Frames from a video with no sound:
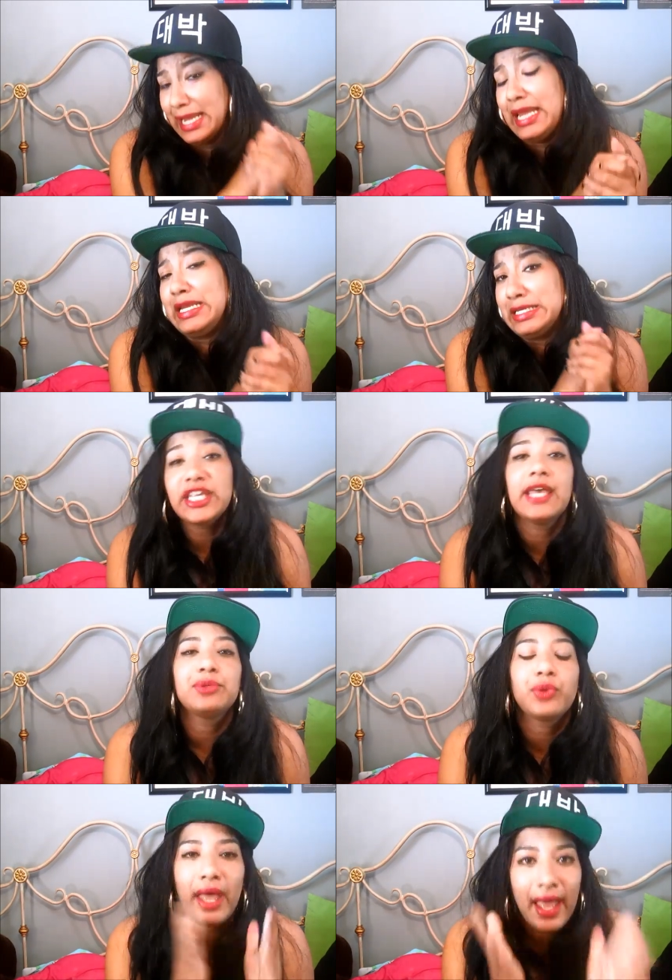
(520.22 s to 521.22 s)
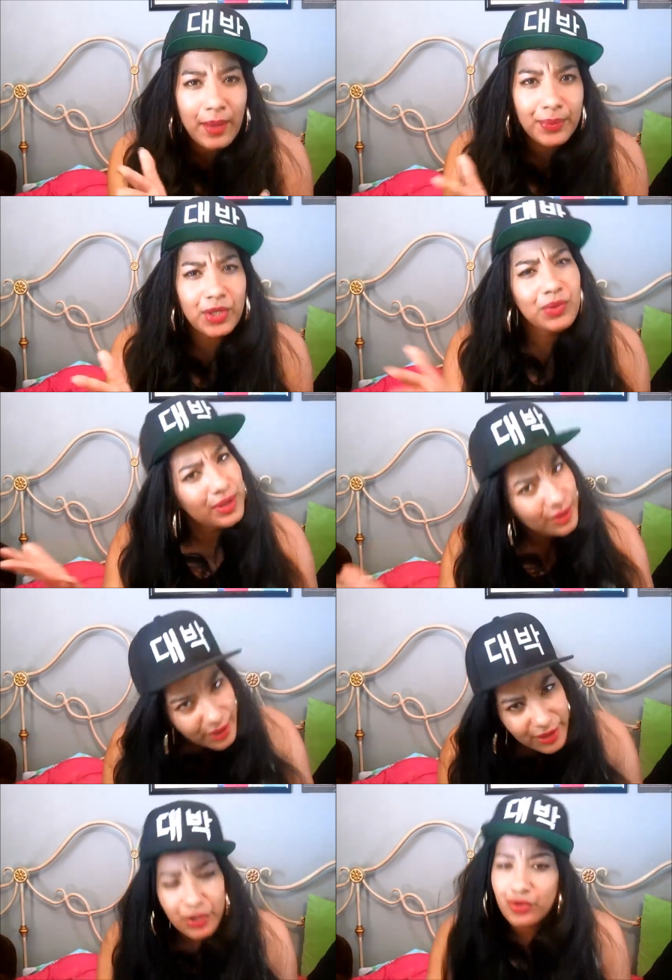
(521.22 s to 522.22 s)
10 tips will help you in
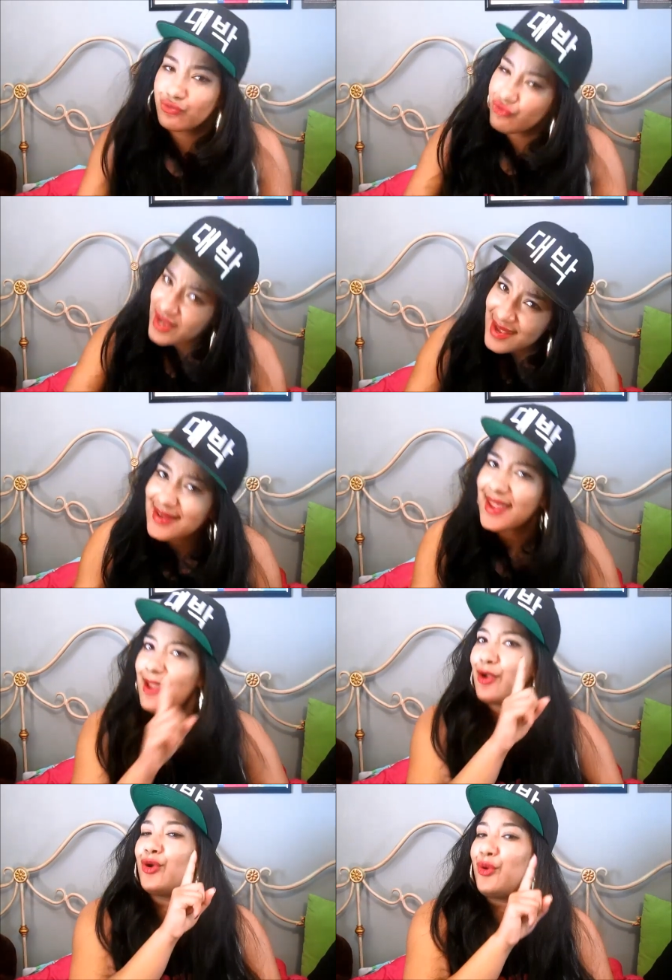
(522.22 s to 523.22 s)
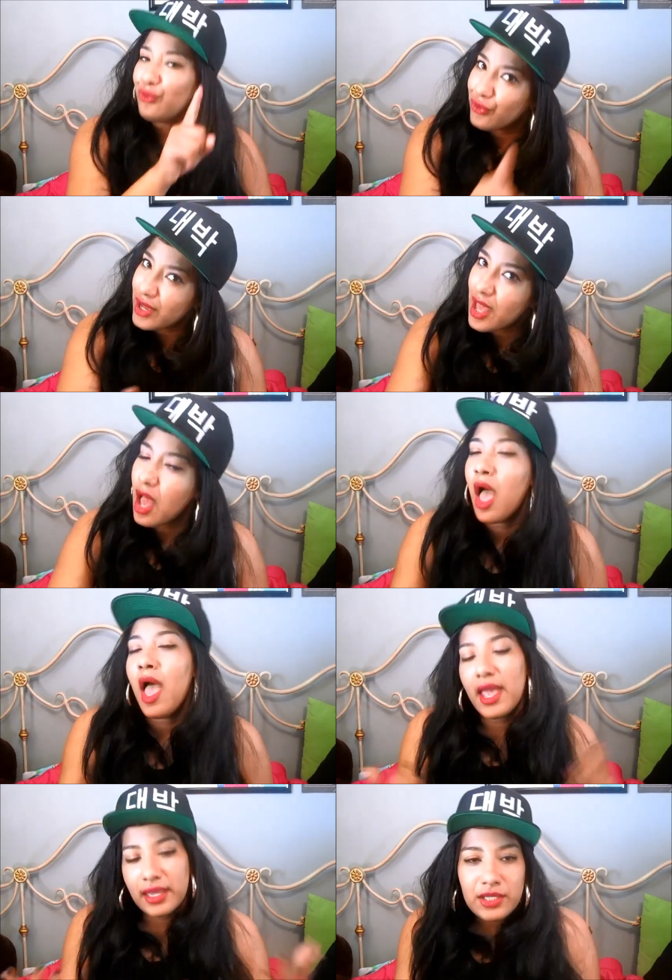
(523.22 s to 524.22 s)
learning Korean and Korea.
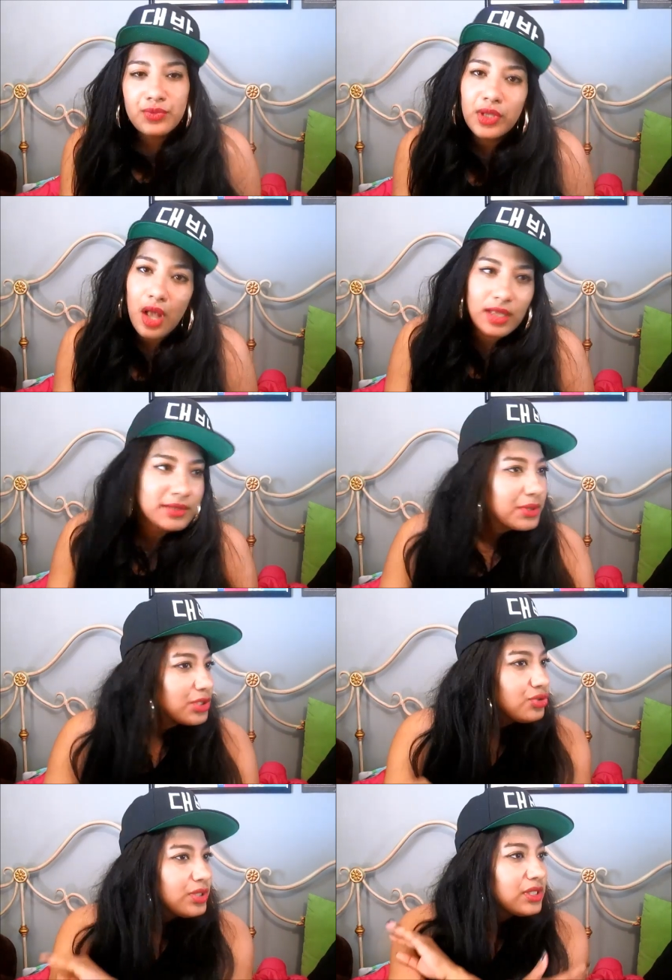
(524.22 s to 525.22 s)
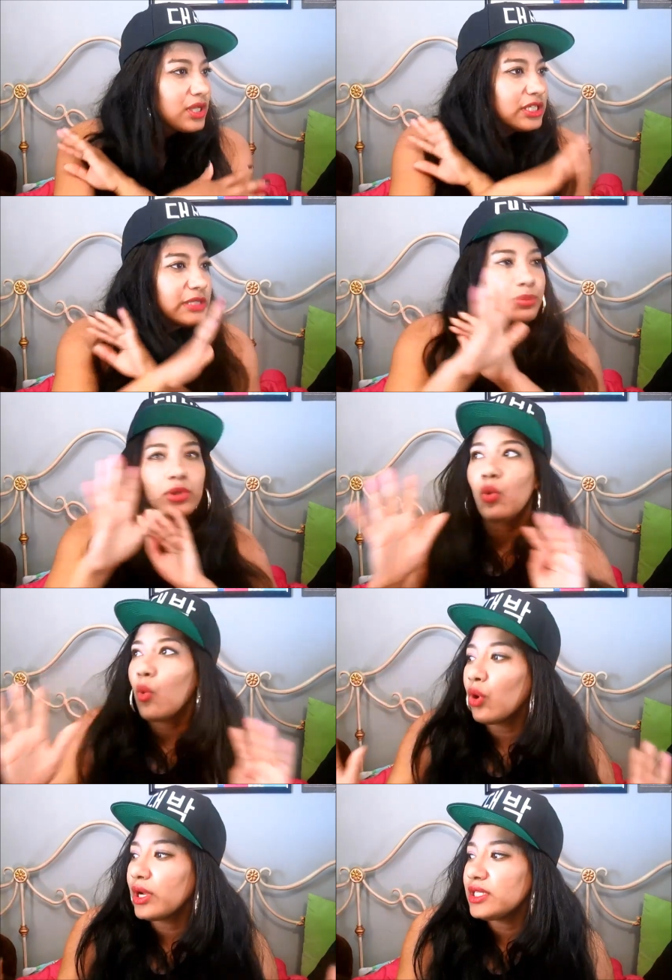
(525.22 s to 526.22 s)
It is really awesome because you get to
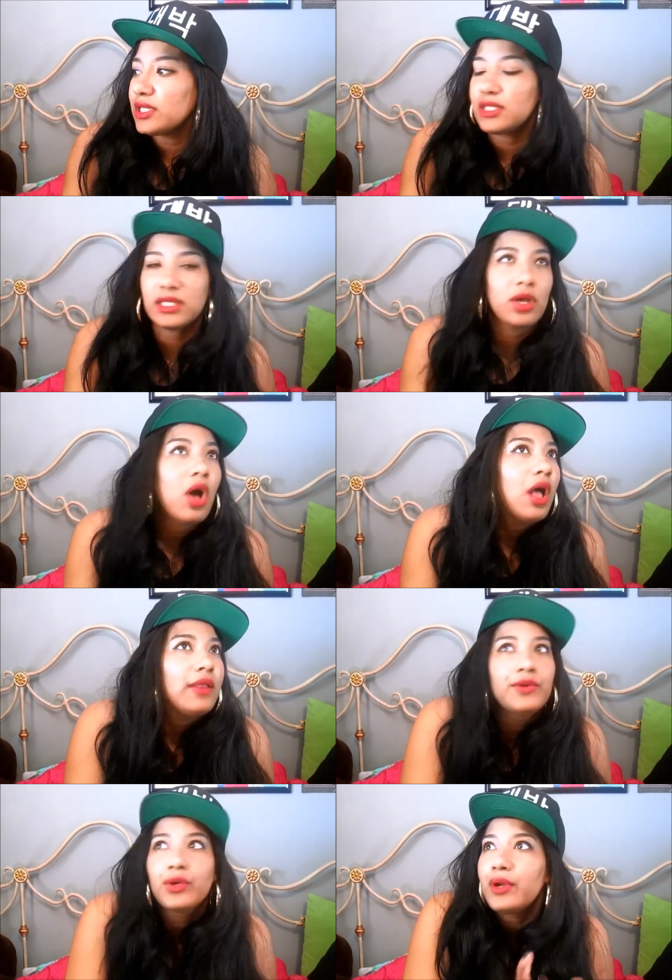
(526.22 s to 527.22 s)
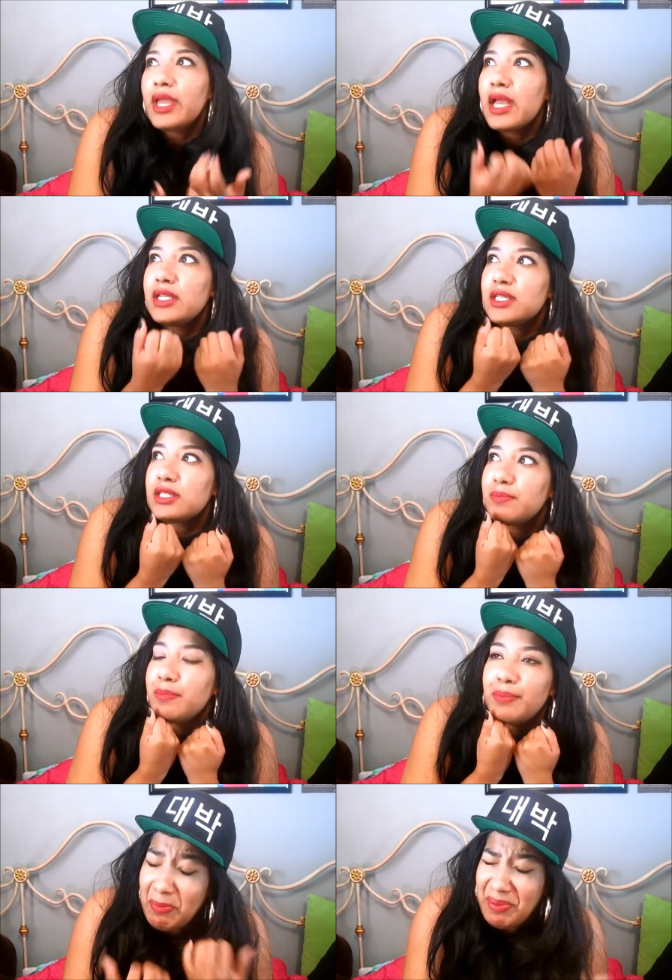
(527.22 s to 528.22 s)
explore and just see all of Korea and just
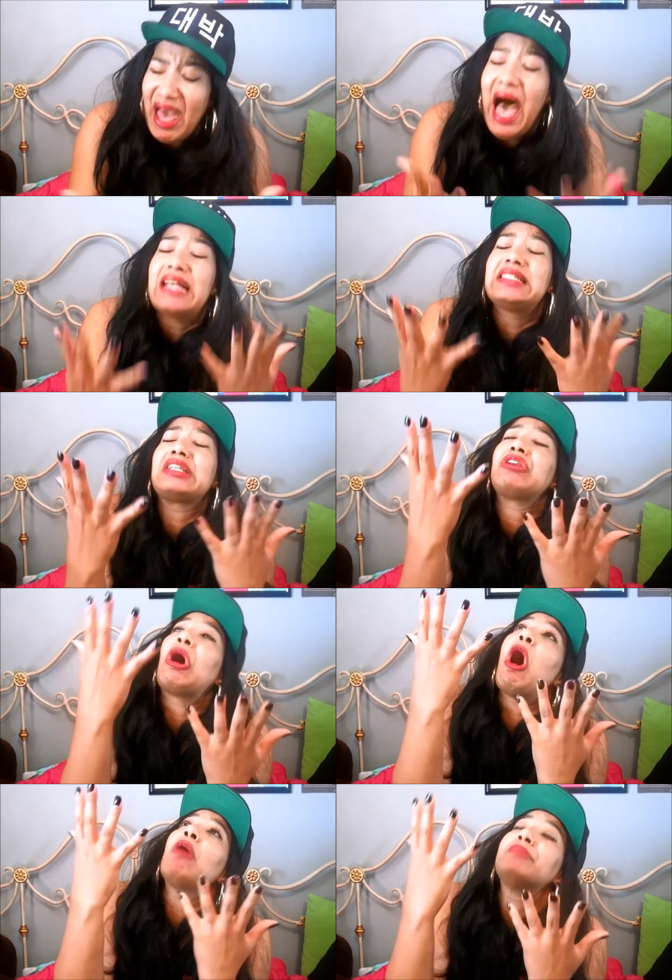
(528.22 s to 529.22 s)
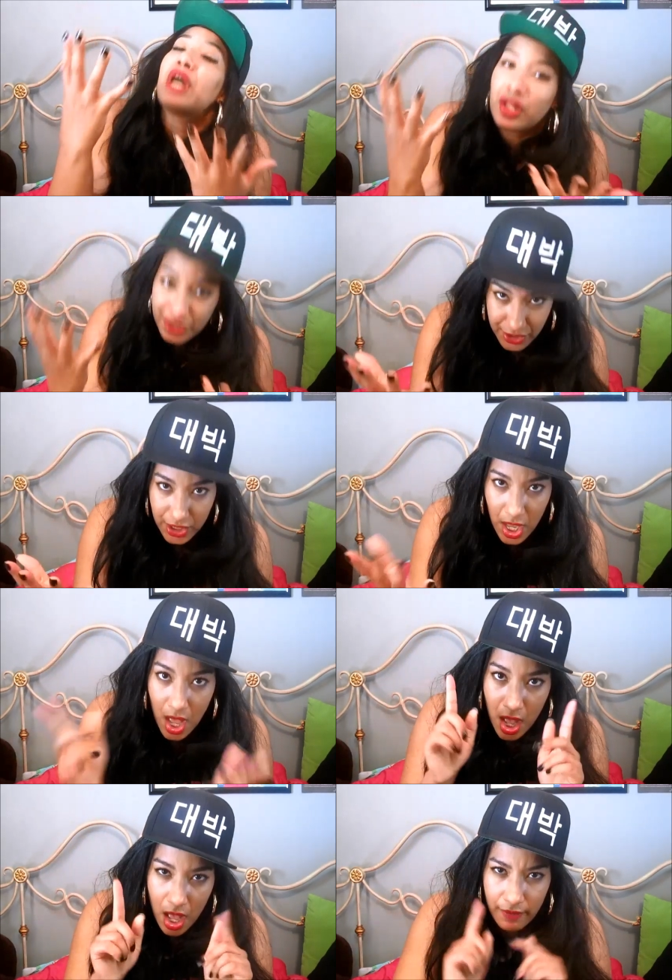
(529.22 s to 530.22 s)
bask in the ambiance
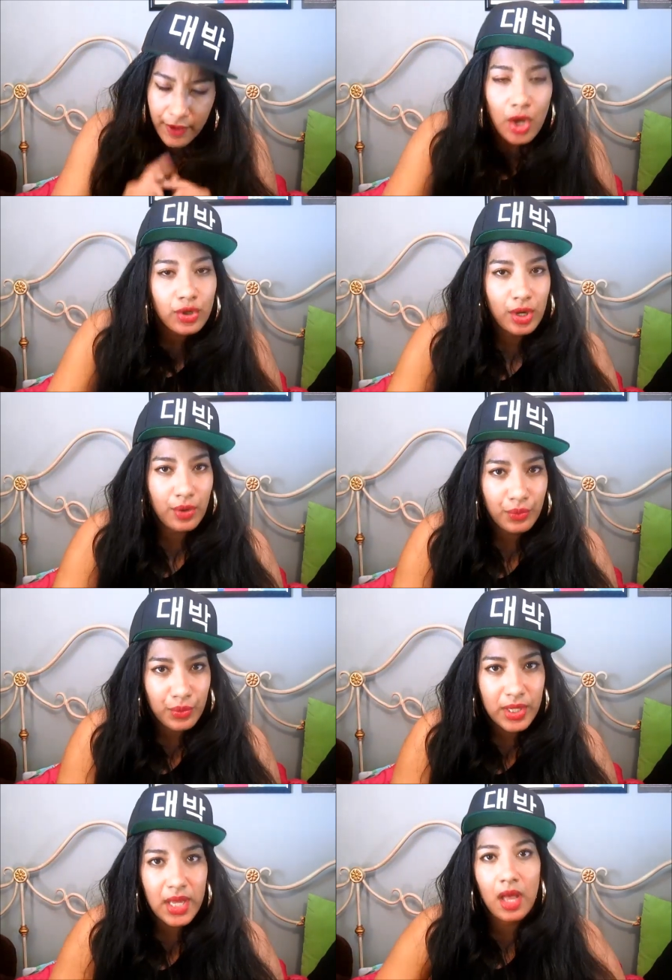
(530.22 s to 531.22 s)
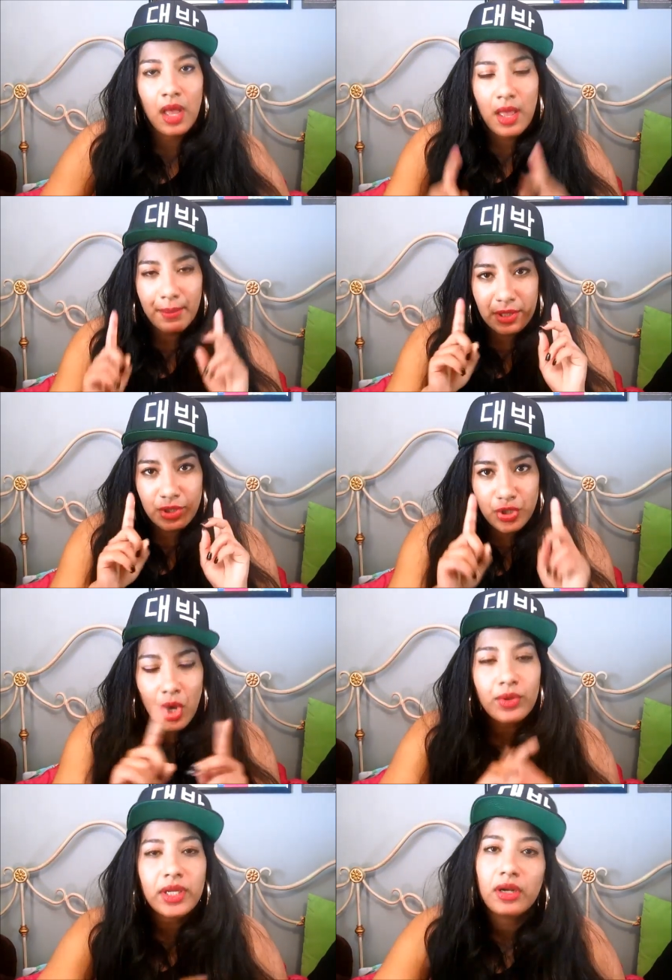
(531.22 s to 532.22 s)
of Korea. But
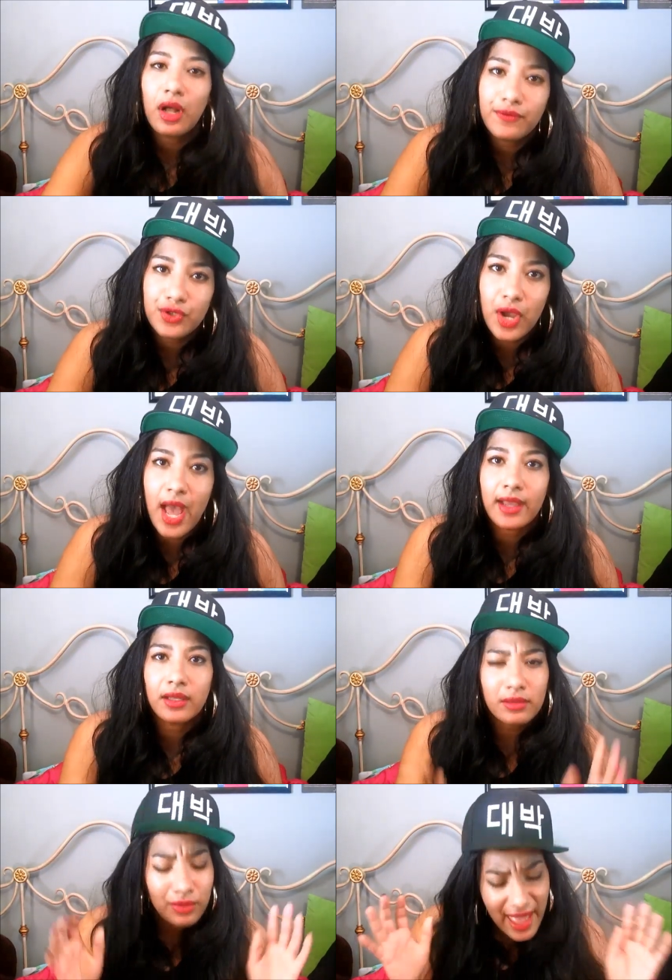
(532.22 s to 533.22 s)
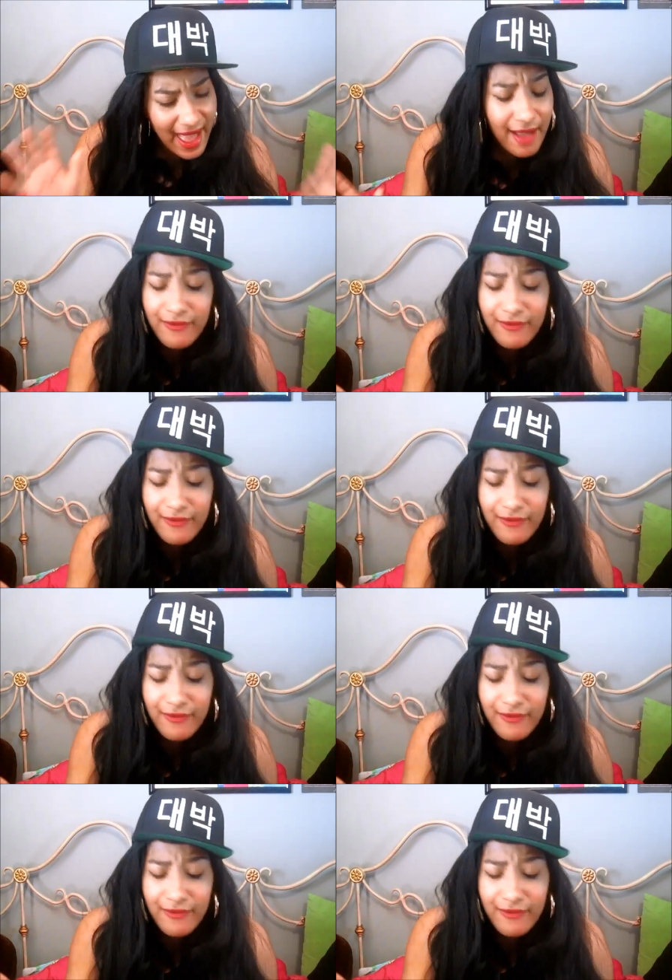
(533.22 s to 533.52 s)
don't get off track. Have